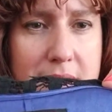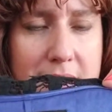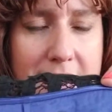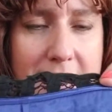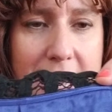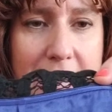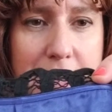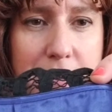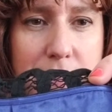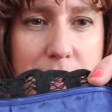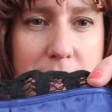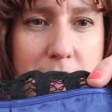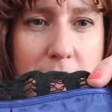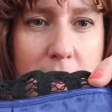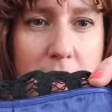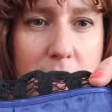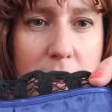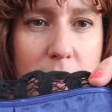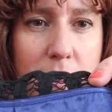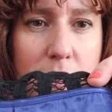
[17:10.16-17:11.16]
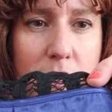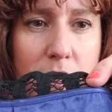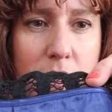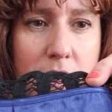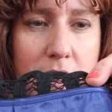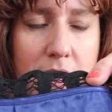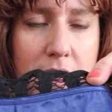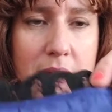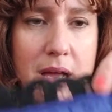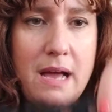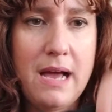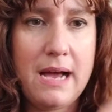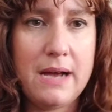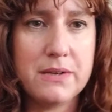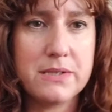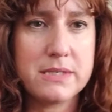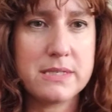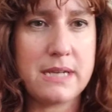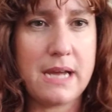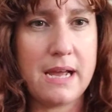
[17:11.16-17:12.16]
I don't know how
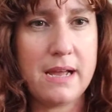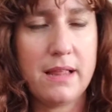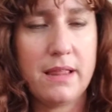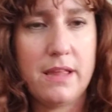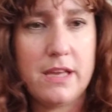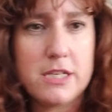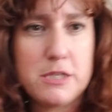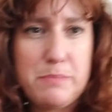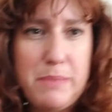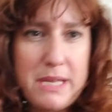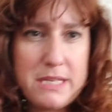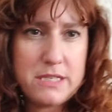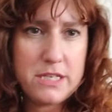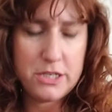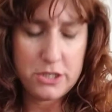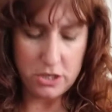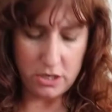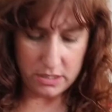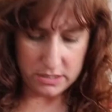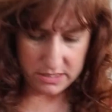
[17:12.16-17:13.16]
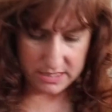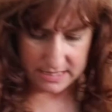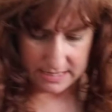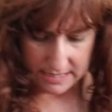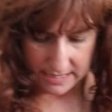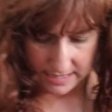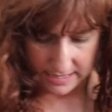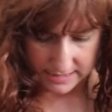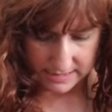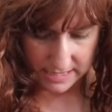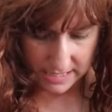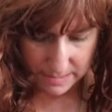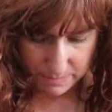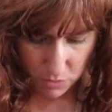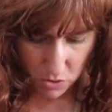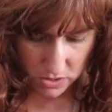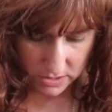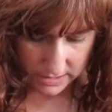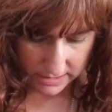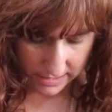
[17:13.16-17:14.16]
stylish Betsey Johnson is
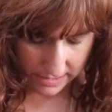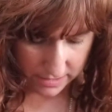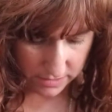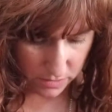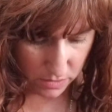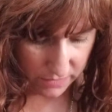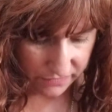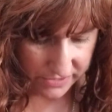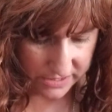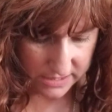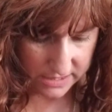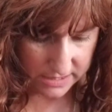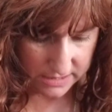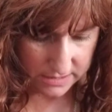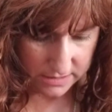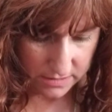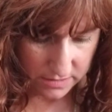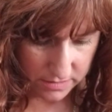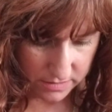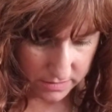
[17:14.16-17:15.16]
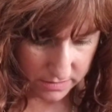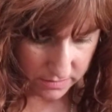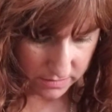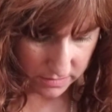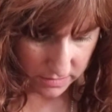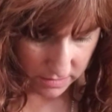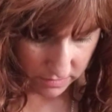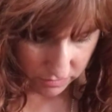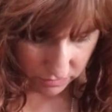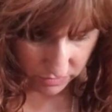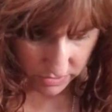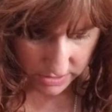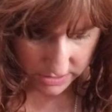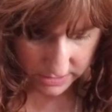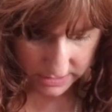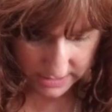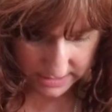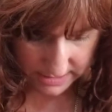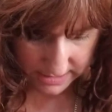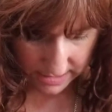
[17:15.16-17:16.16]
anymore. Like, I don't know if it's considered a real
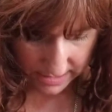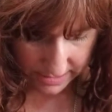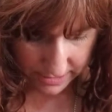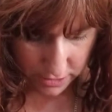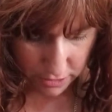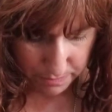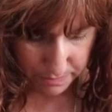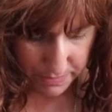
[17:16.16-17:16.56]
designer.